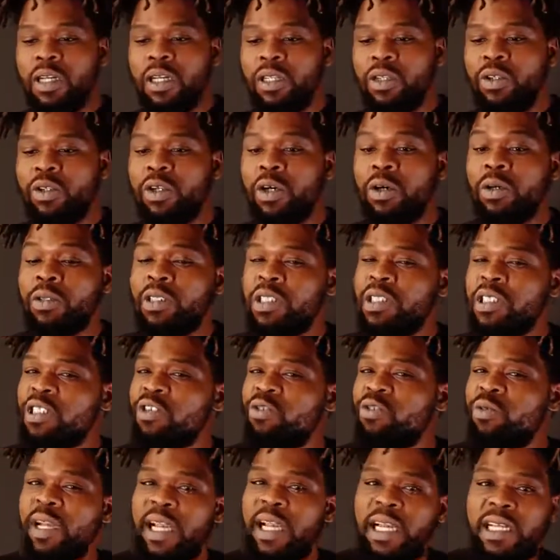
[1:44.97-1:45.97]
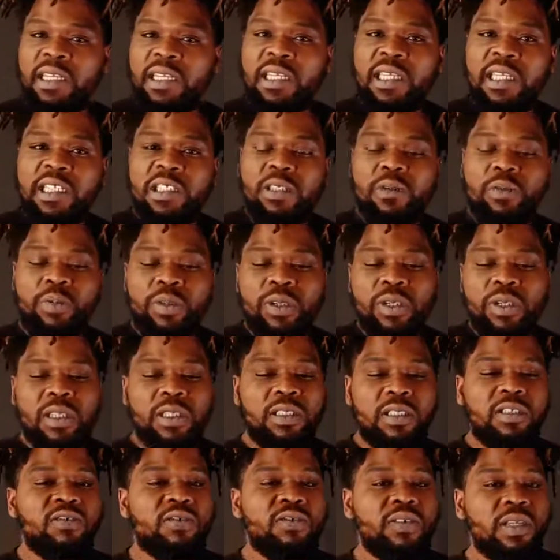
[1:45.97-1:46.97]
you know, just creating the
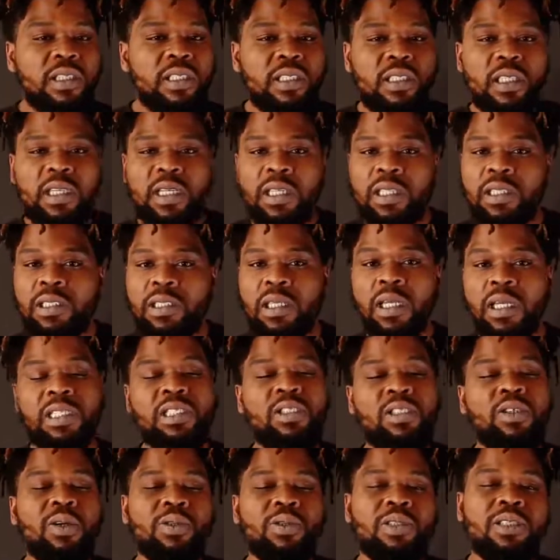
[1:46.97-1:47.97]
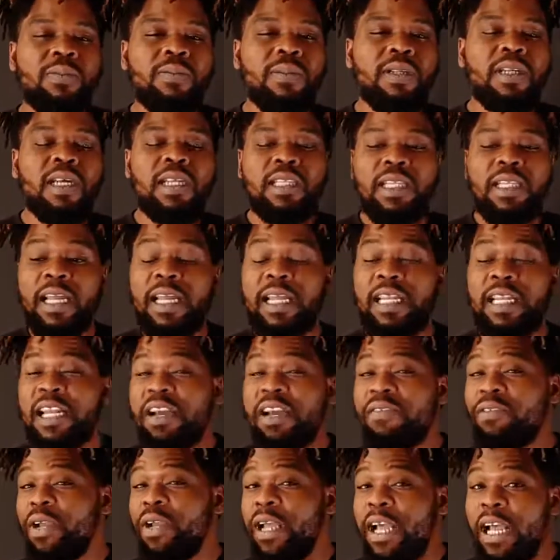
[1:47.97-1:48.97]
experience for the kids, you know, something that they ain't
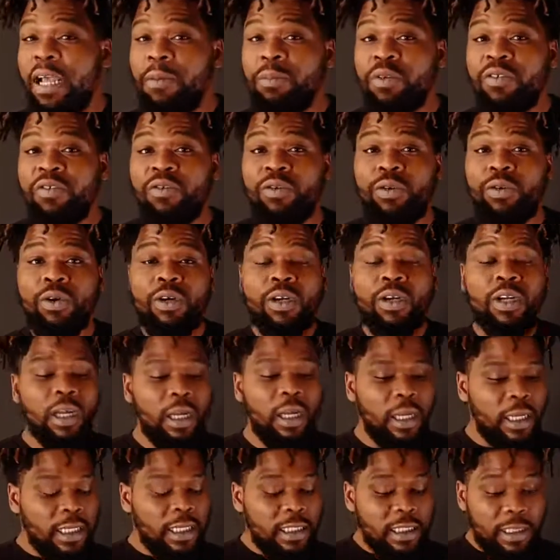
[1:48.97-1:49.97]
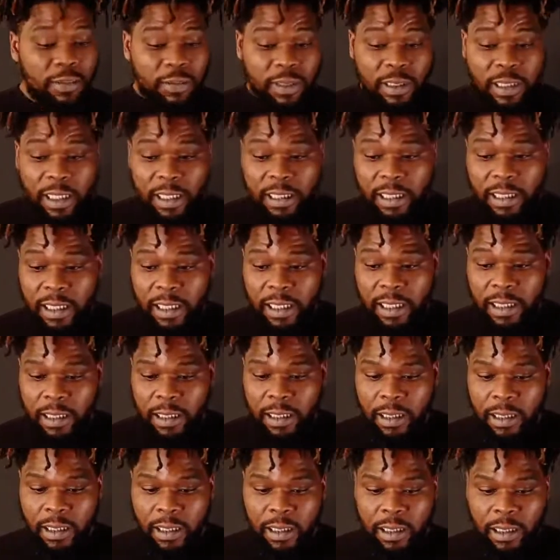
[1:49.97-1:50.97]
never had before, something that they
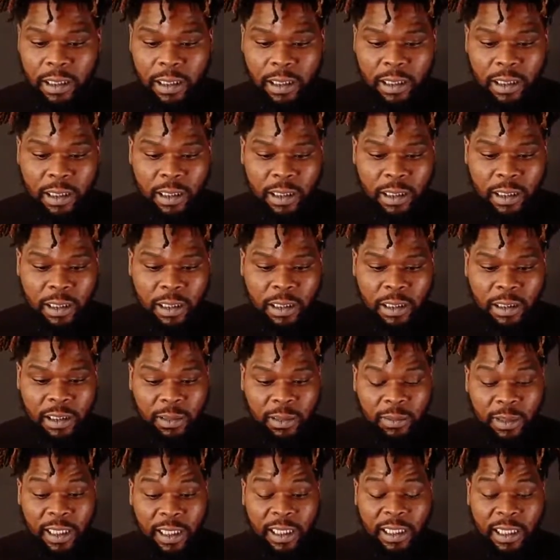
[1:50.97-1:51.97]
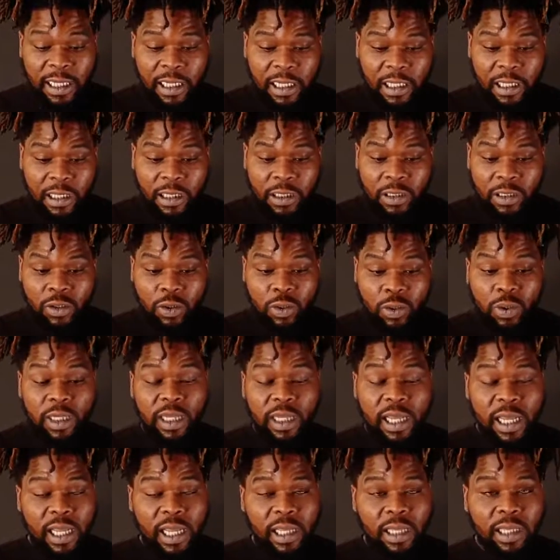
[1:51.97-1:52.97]
could do
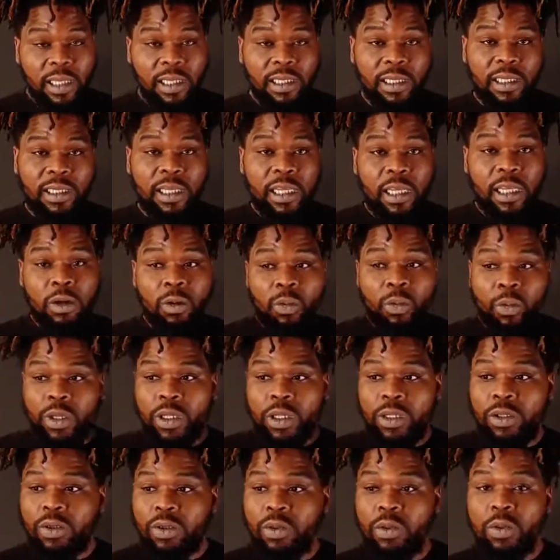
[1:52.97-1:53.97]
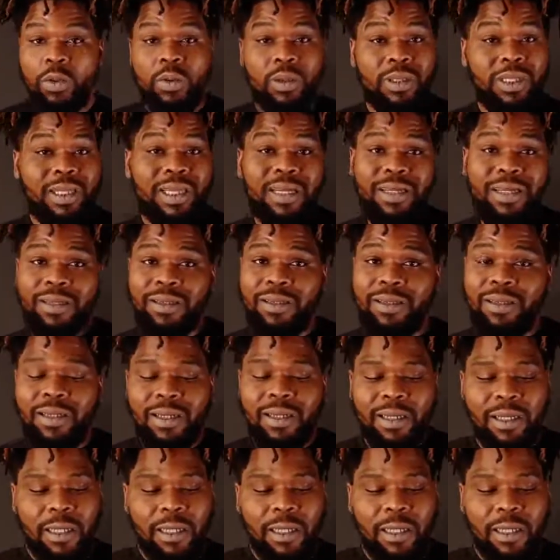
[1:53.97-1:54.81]
today that they gonna wanna do later.